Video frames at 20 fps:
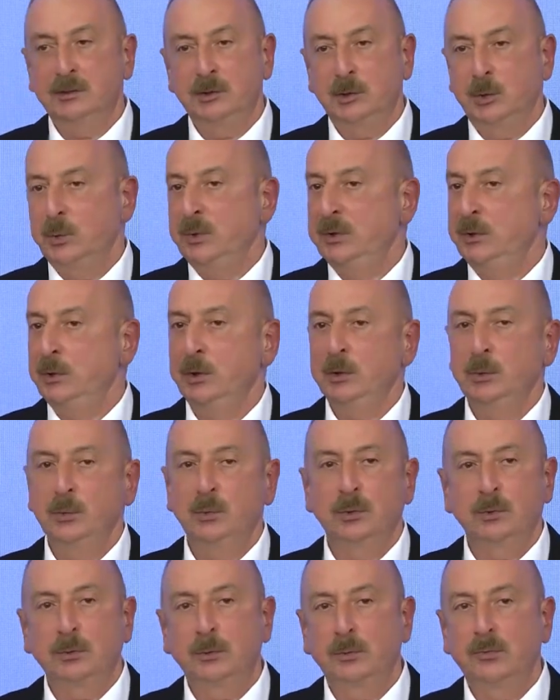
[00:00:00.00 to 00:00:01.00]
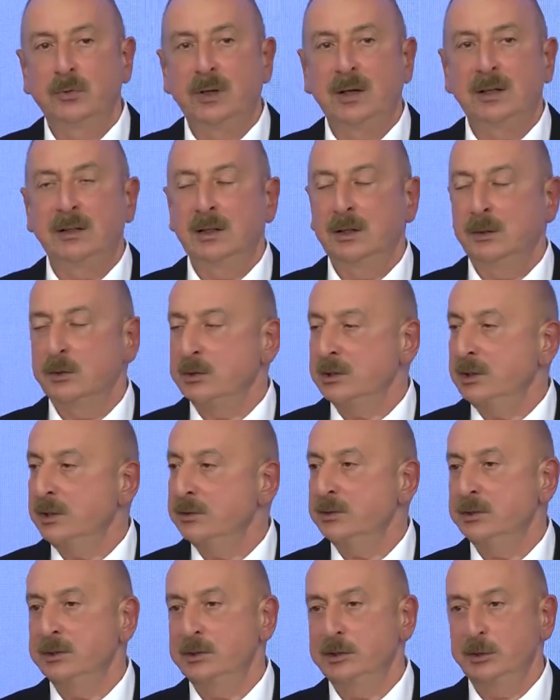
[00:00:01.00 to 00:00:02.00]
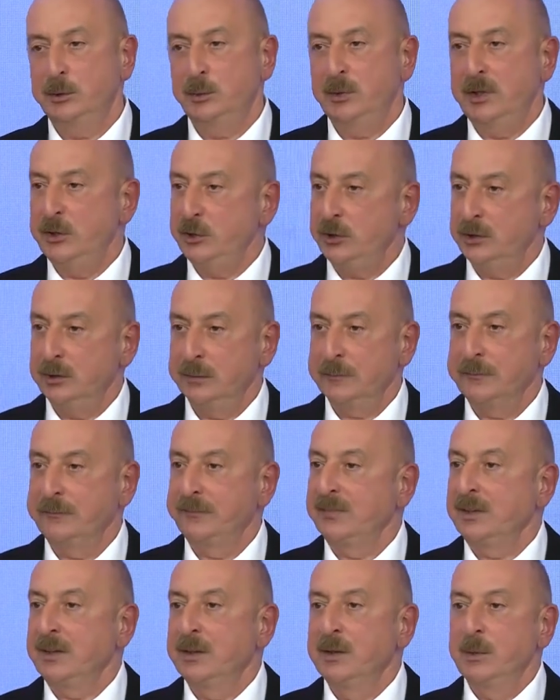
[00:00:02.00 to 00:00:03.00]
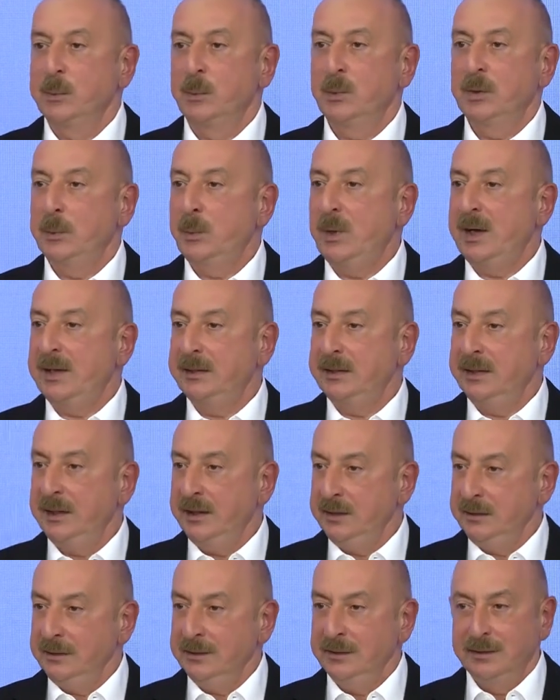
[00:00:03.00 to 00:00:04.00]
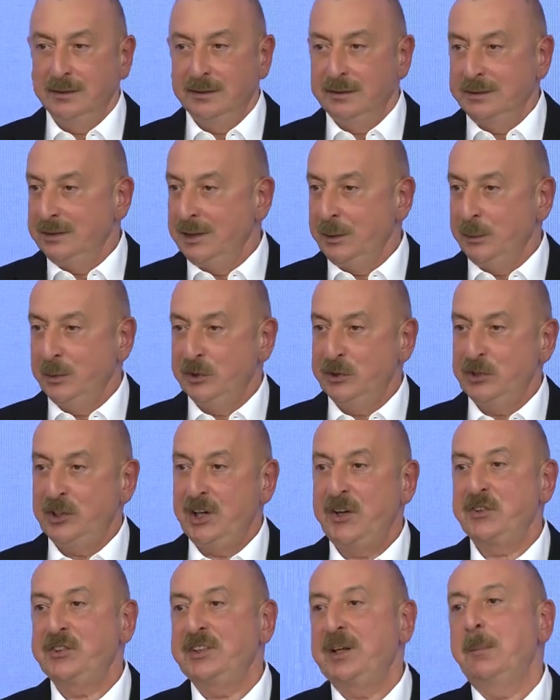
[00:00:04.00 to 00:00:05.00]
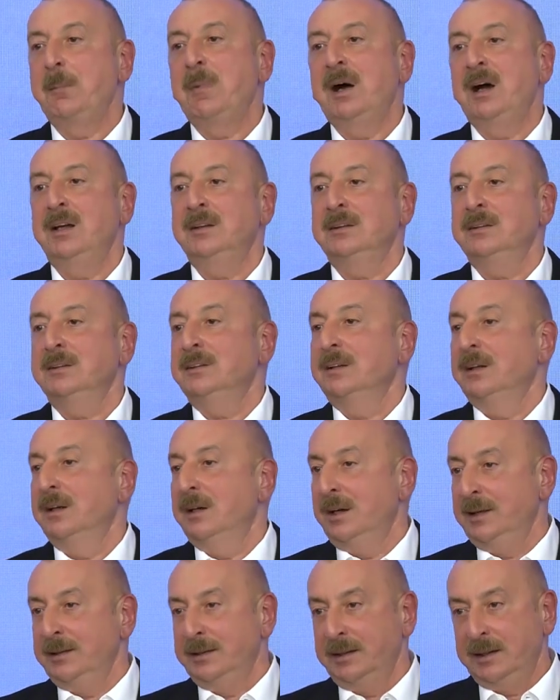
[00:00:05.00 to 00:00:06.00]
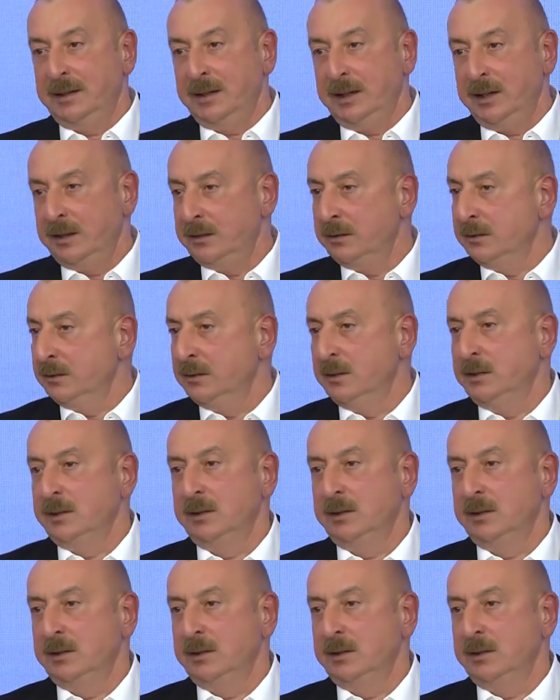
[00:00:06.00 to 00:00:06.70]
So we don't want to find ourselves in a situation when one day they will change their mind, and again,